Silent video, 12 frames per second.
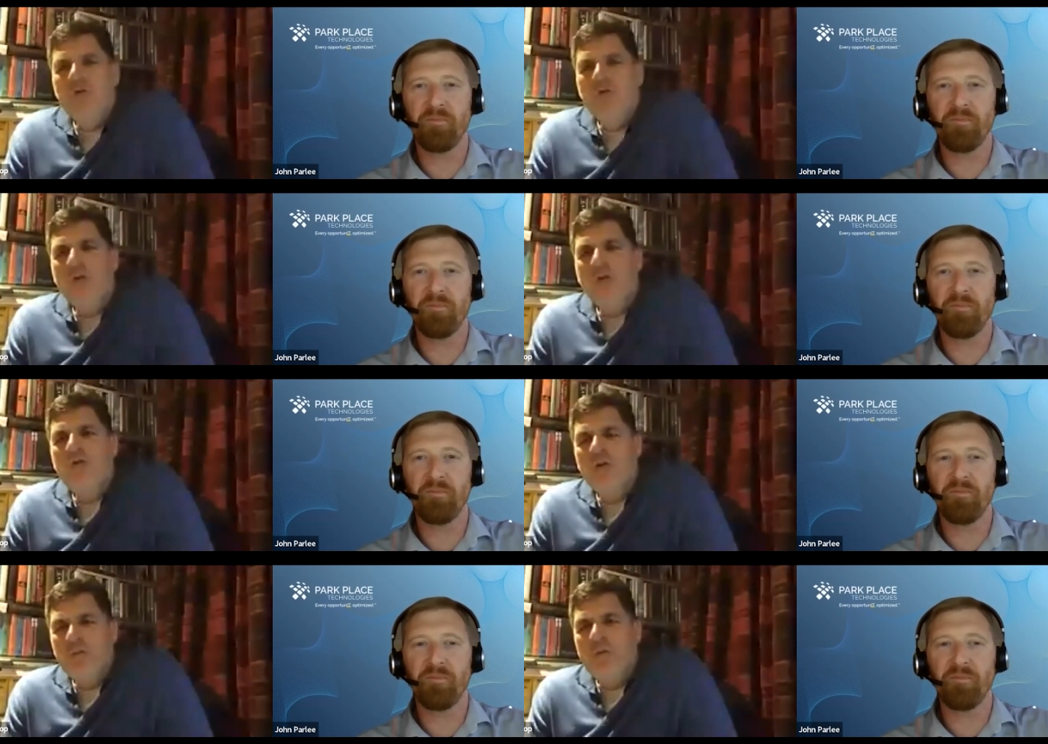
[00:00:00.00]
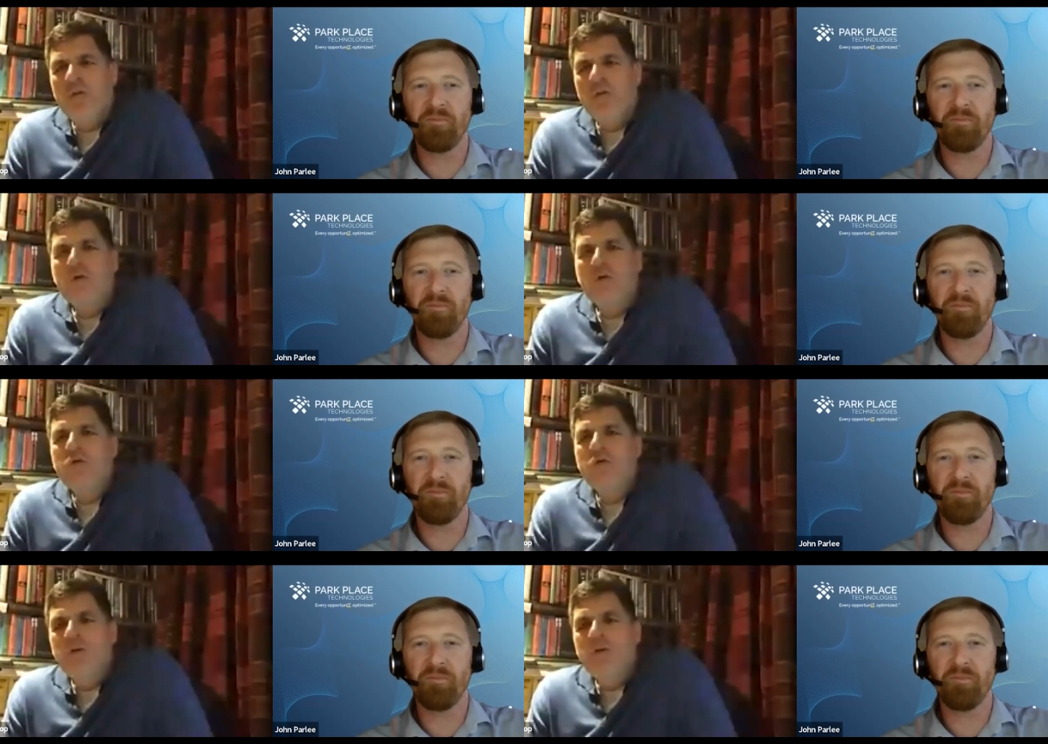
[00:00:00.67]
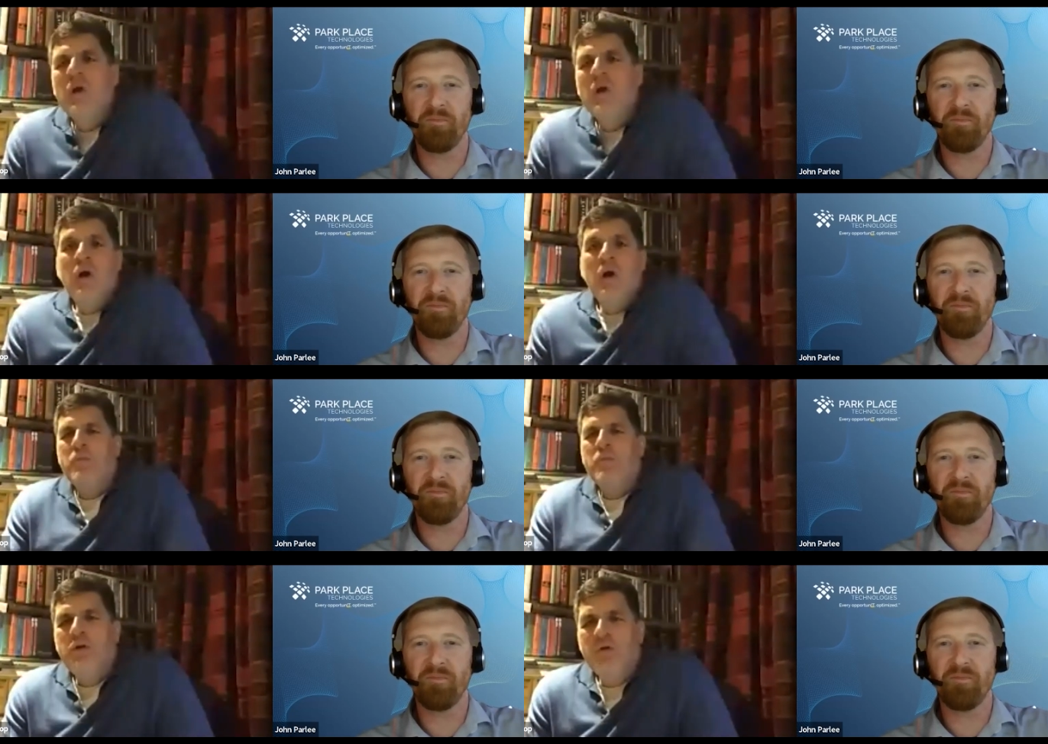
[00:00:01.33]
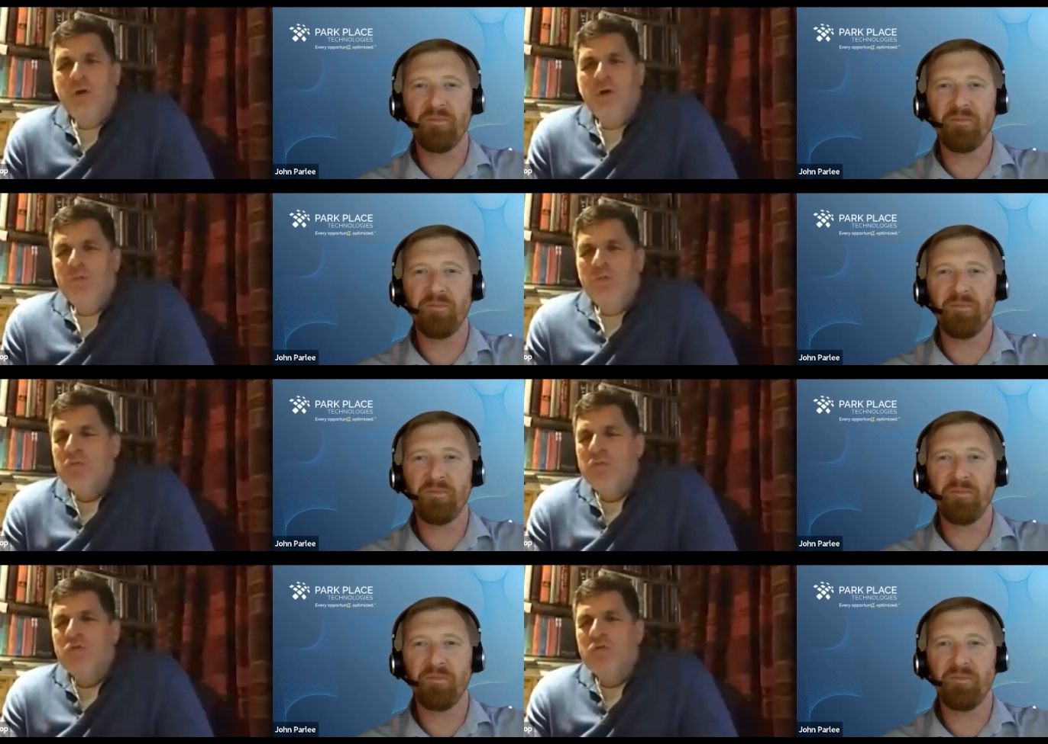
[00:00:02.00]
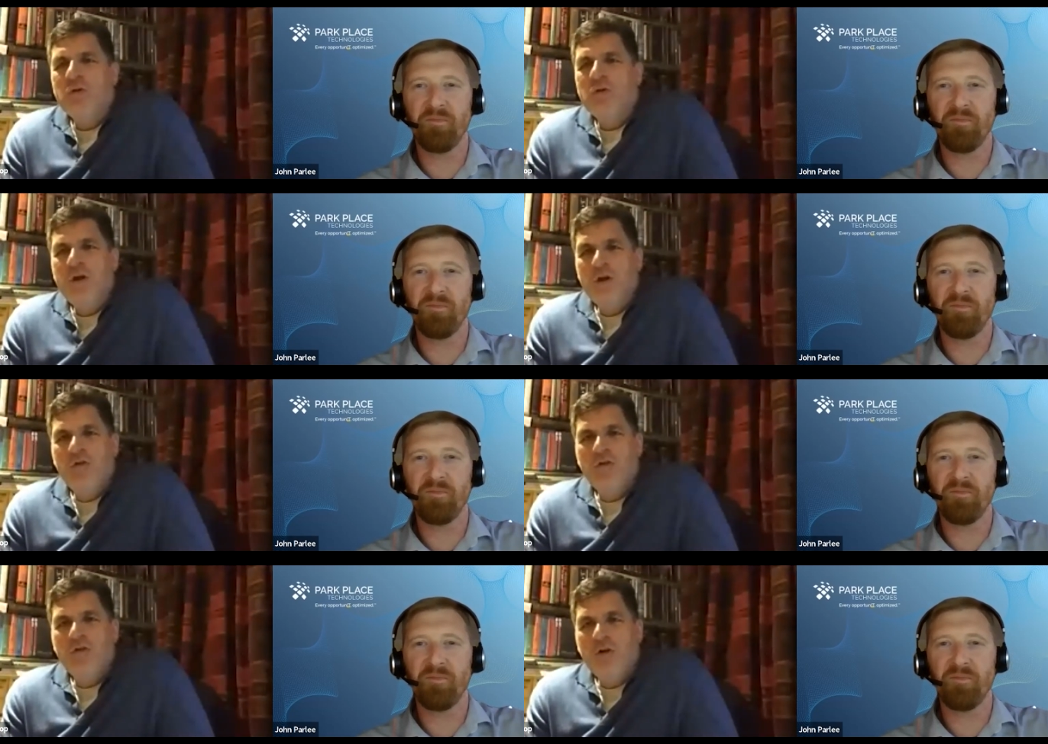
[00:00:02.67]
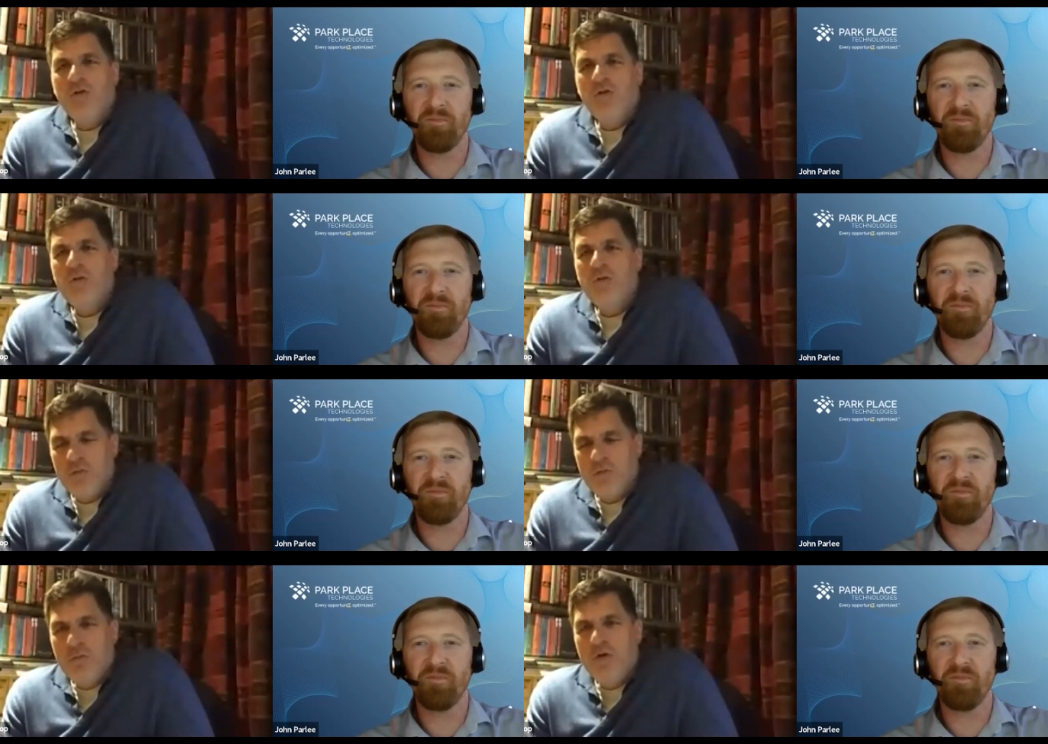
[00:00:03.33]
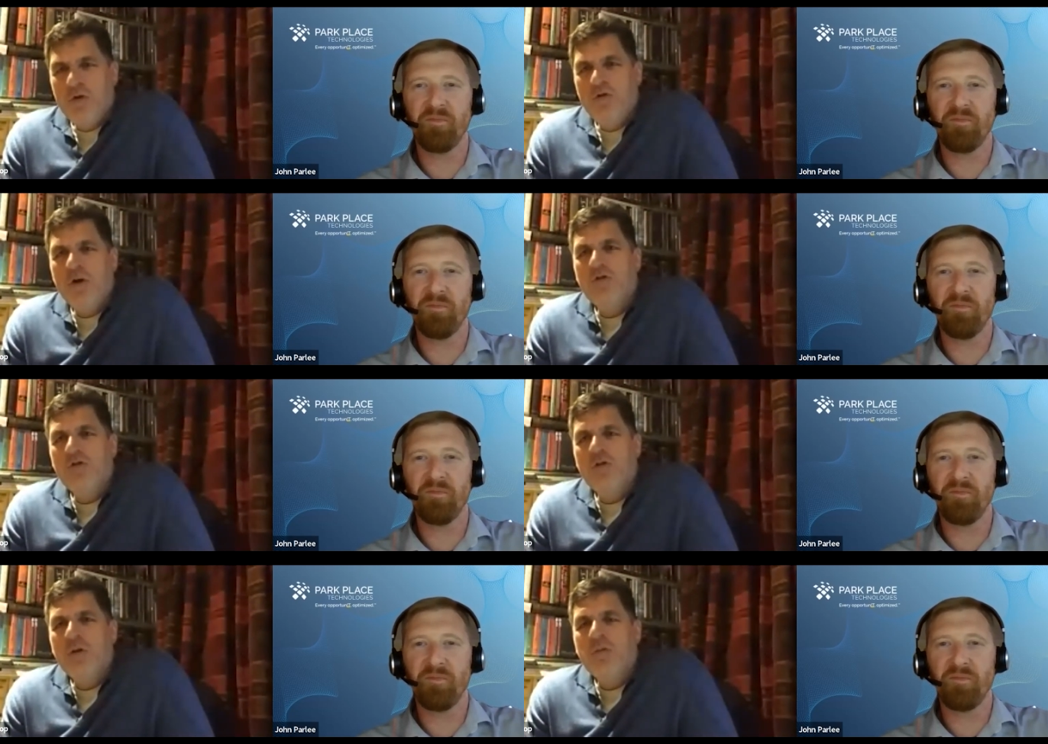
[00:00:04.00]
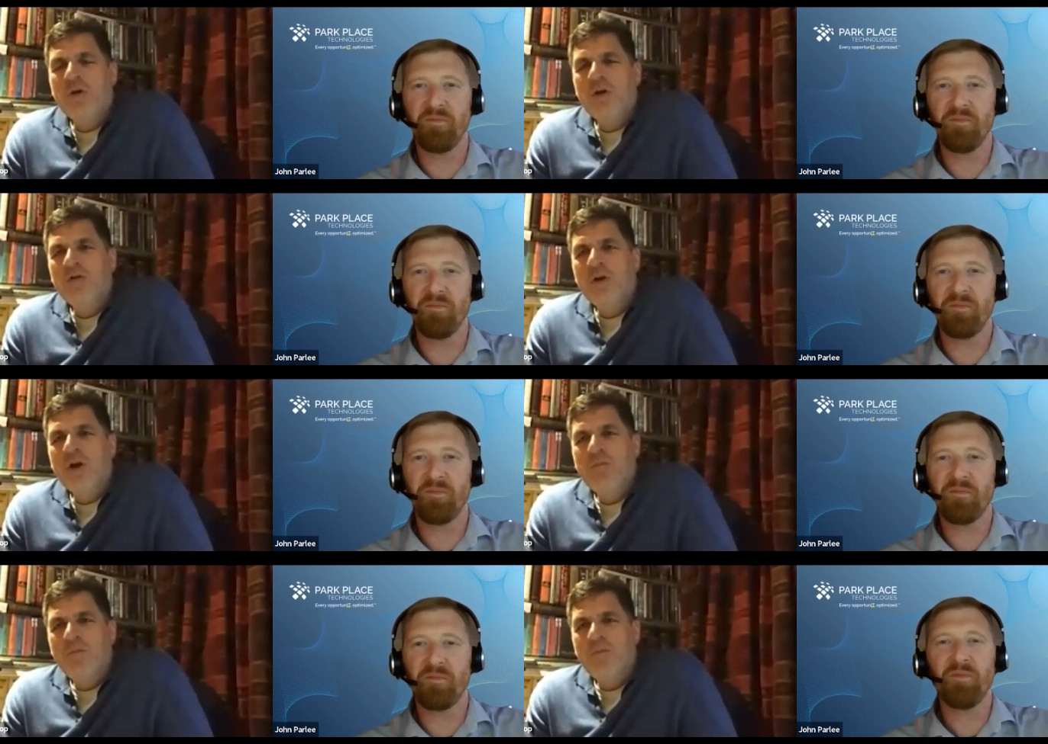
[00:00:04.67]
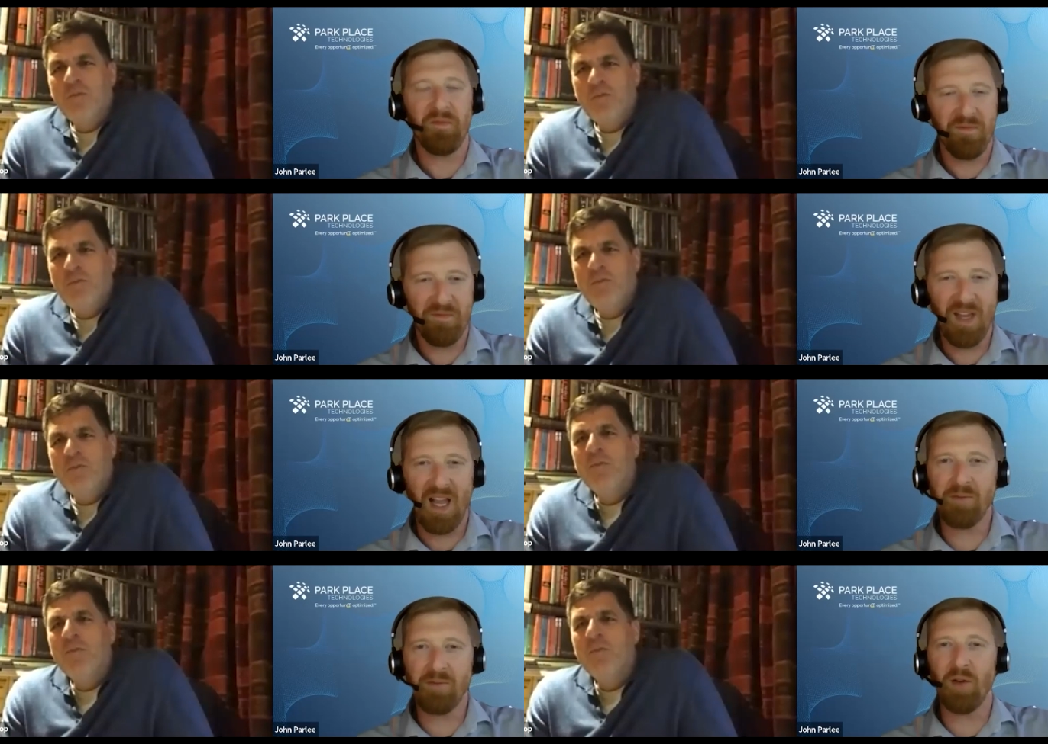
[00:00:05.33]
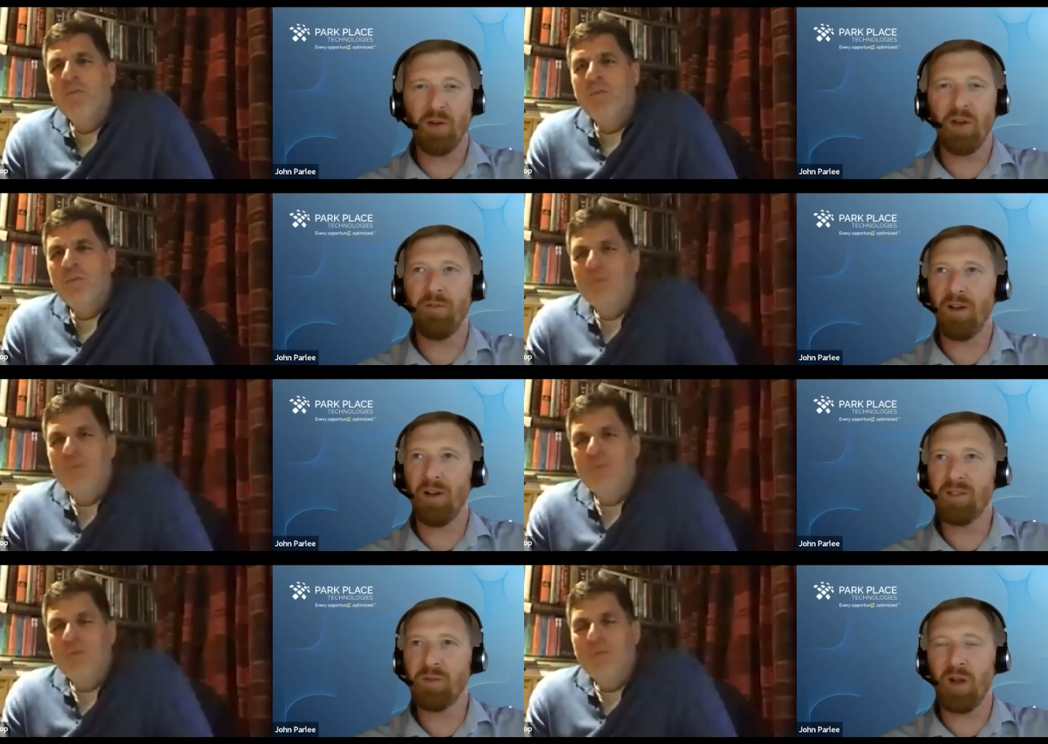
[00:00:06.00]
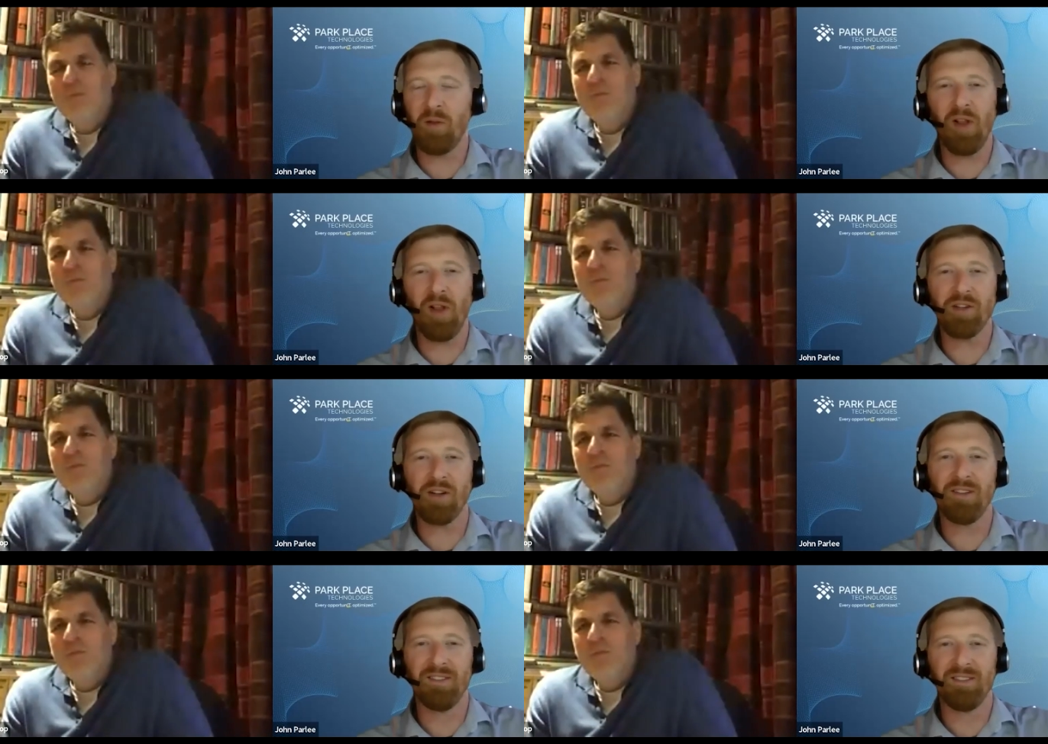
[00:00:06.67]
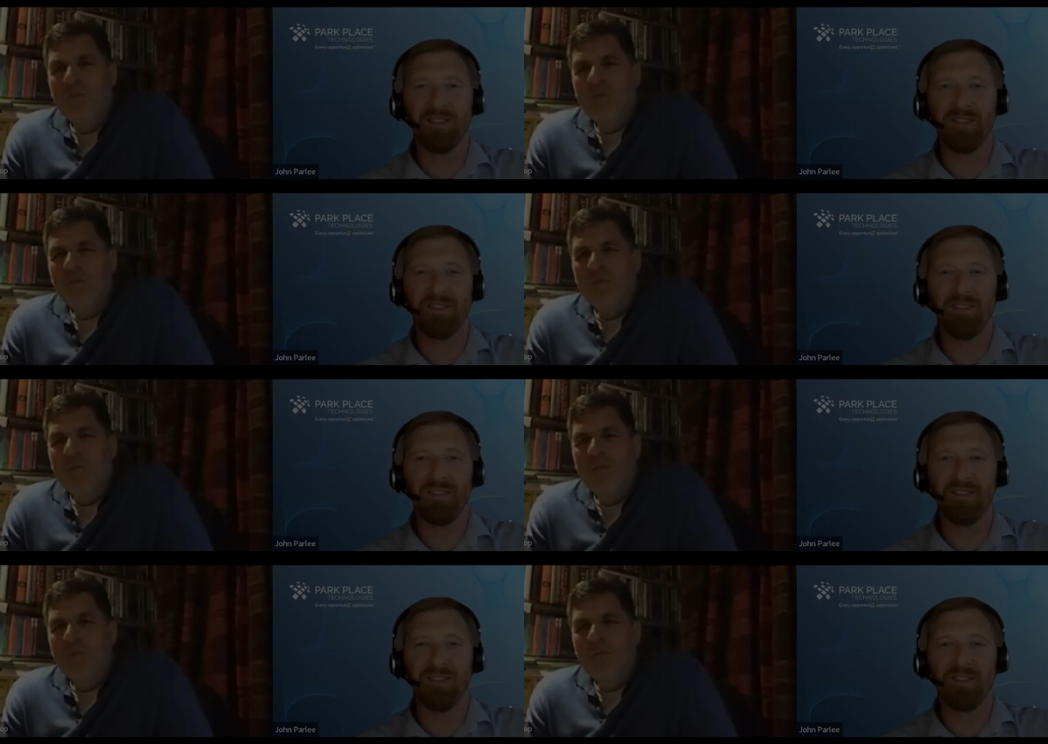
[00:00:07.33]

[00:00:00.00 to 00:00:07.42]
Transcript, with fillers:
Speaker 1: for for the um, the input you've given. Some some great insights. So appreciate your time. Thanks again.
Speaker 2: Absolutely, Phil. It's been a pleasure.